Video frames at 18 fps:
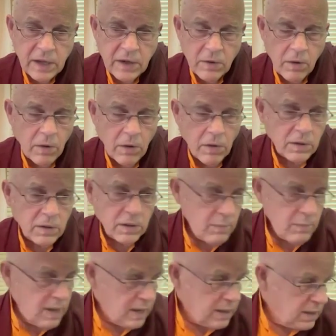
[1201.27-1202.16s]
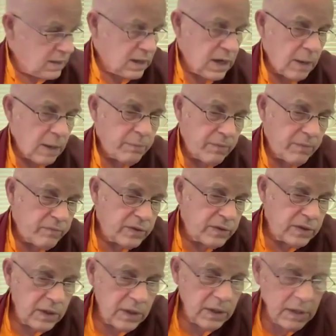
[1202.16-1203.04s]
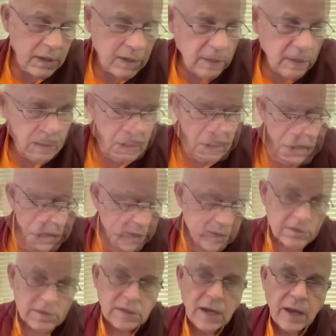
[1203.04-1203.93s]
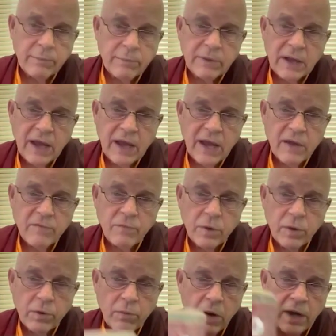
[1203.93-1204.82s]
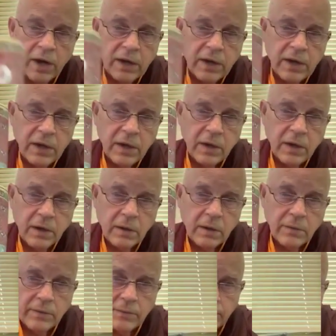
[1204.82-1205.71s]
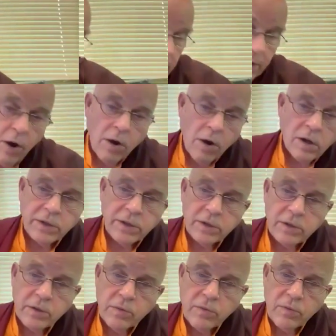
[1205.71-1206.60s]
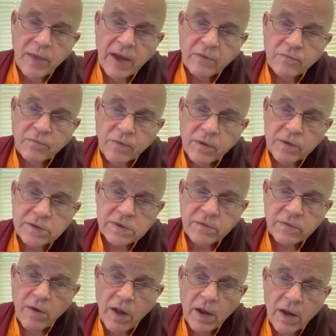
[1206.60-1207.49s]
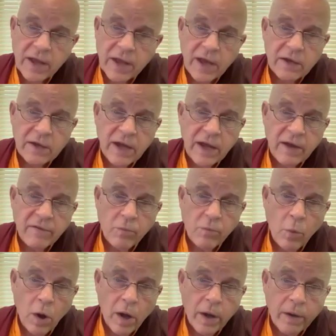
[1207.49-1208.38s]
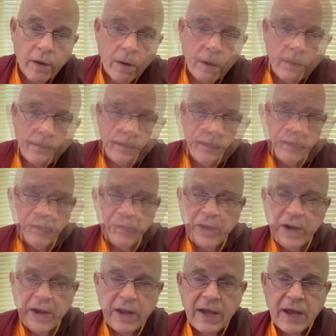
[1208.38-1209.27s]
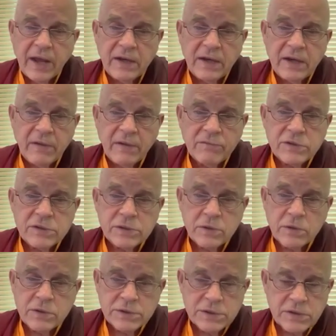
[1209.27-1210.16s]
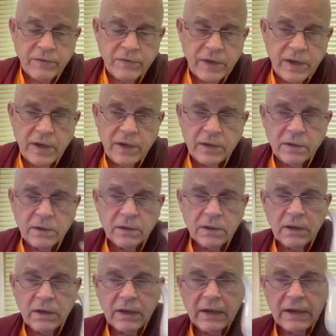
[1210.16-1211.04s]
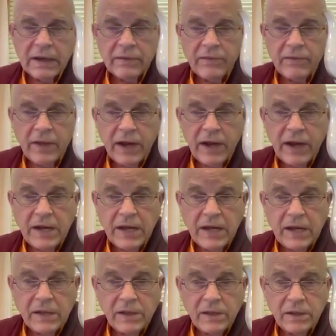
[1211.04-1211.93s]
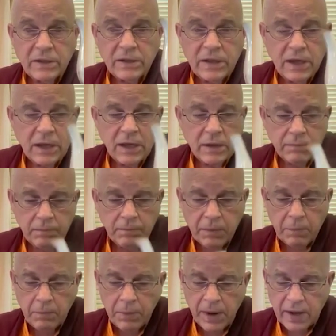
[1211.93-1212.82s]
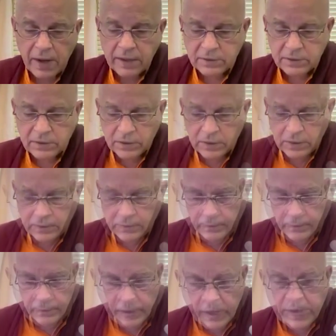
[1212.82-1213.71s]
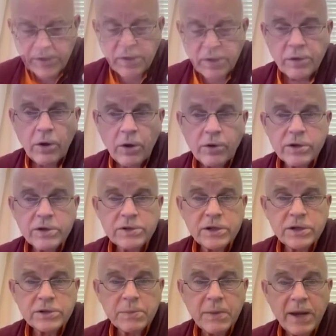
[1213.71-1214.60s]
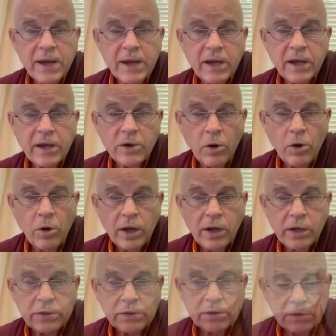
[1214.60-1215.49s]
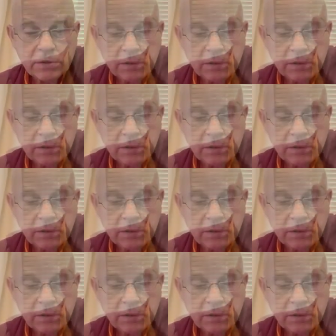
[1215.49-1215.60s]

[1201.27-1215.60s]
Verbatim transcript: in order to make a cup of tea, I just happen to have one right here in order to do that, first of all, I had to have water. Then I had to have a source of heat. Then I needed a teapot. And you notice it's making noise.